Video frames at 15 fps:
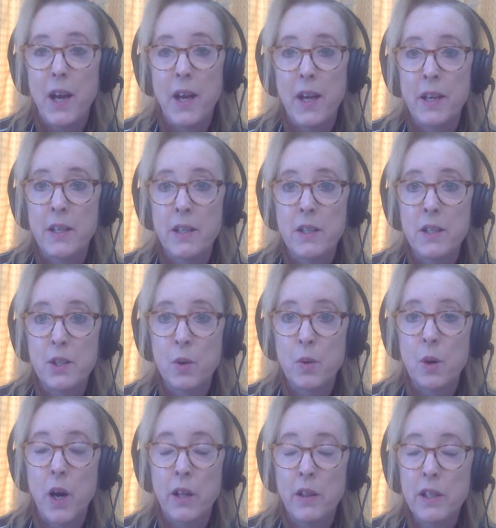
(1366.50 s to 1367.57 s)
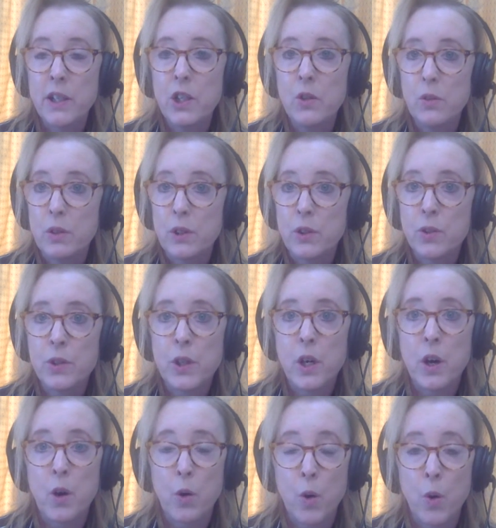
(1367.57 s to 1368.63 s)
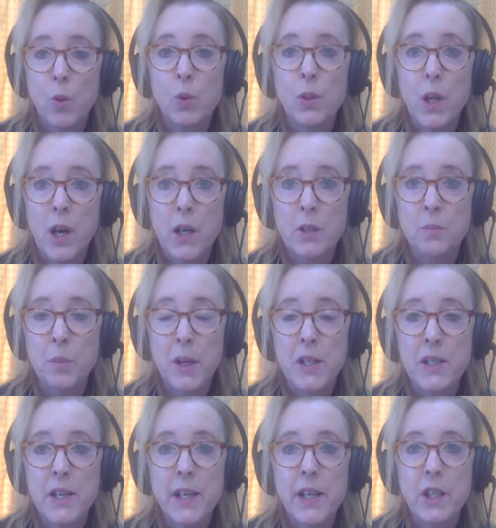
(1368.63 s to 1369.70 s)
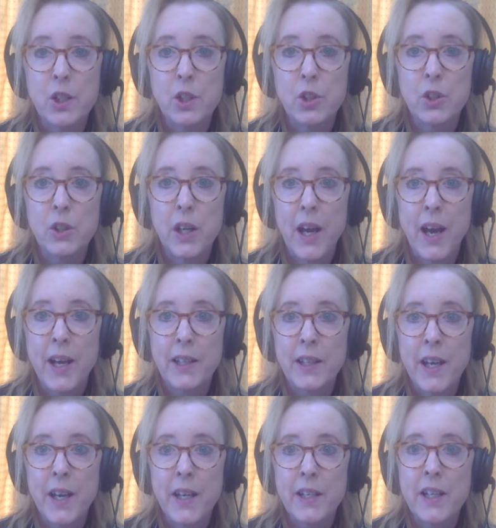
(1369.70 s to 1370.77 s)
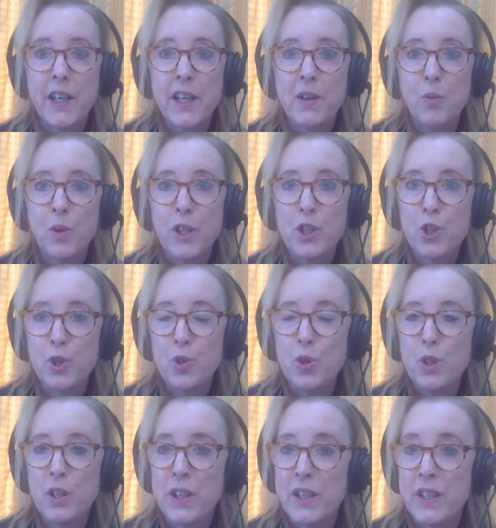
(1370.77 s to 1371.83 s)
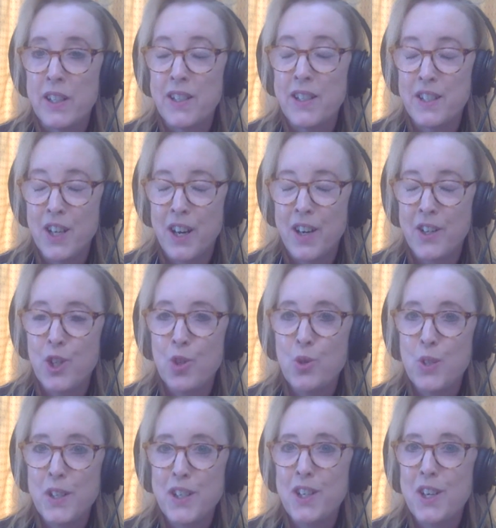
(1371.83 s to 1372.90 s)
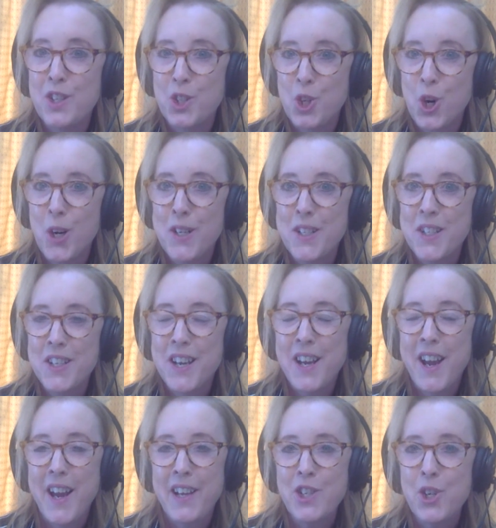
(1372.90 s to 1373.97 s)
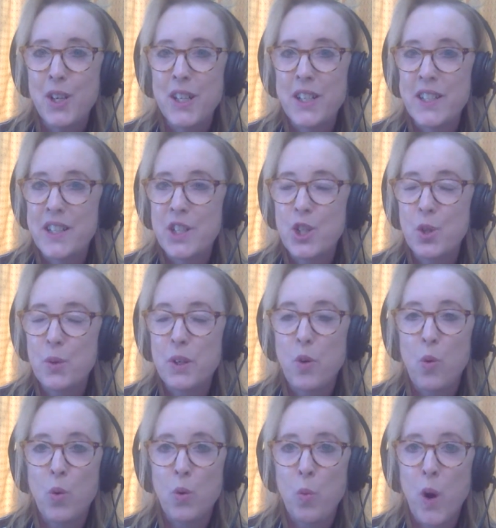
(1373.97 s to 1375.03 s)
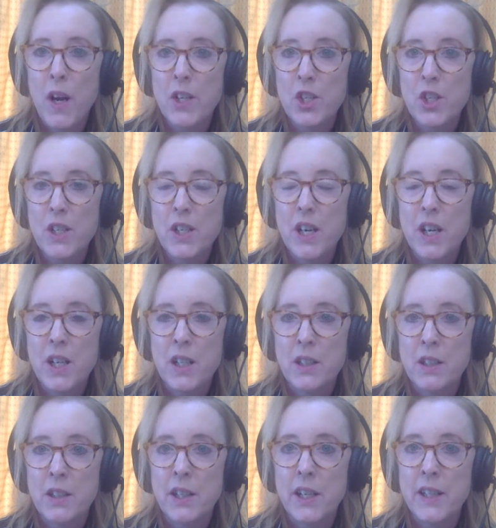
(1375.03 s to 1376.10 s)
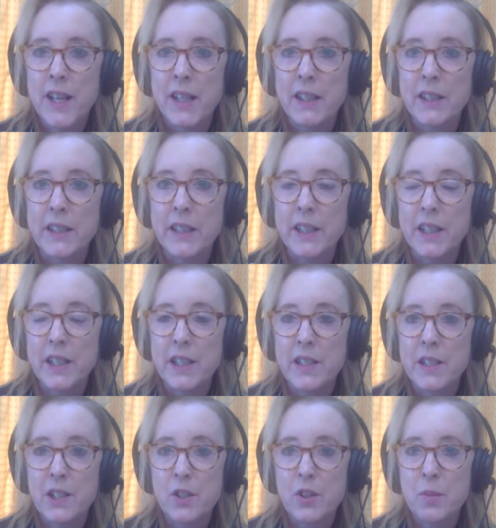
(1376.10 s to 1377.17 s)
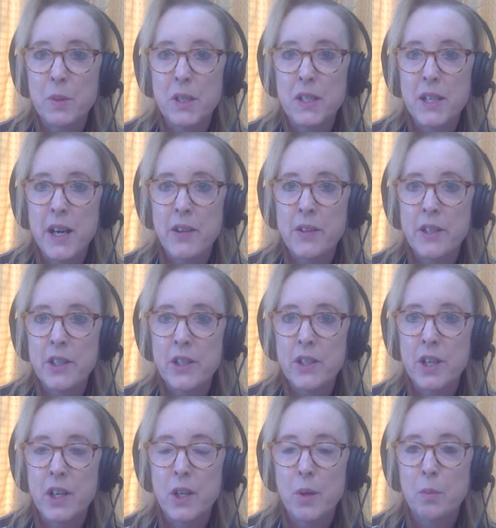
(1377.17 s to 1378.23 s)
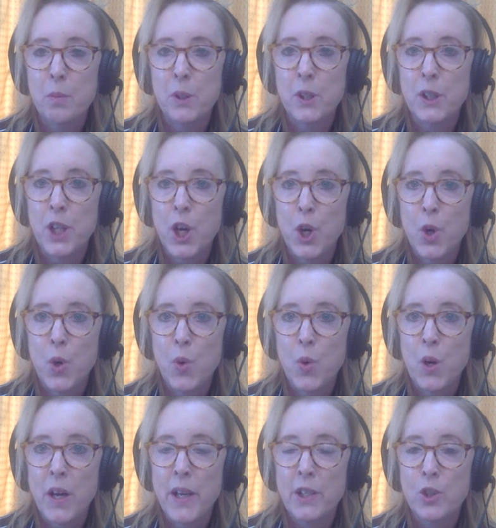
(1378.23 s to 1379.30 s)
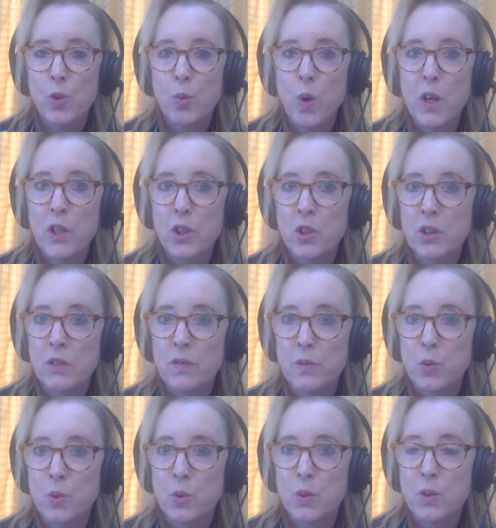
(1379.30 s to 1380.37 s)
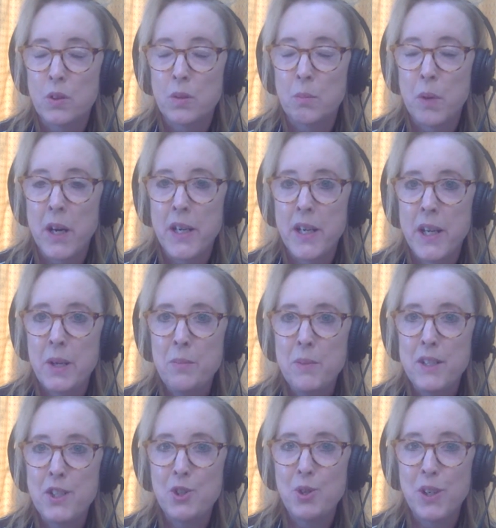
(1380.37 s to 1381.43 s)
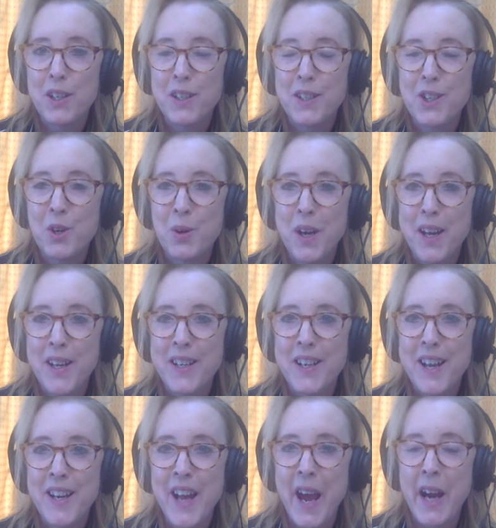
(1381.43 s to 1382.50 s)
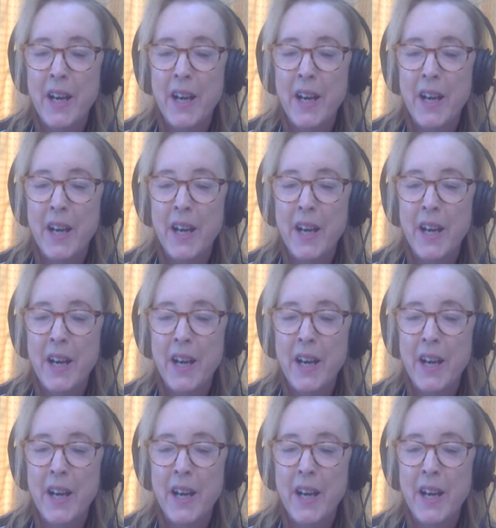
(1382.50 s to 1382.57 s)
And so I think you'll learn a whole lot by taking a look at that. We do, it is uh, using charts and you can listen to it or watch it. Uh, again, that link is going to be down there below and you'll want to look for my name and you can go ahead and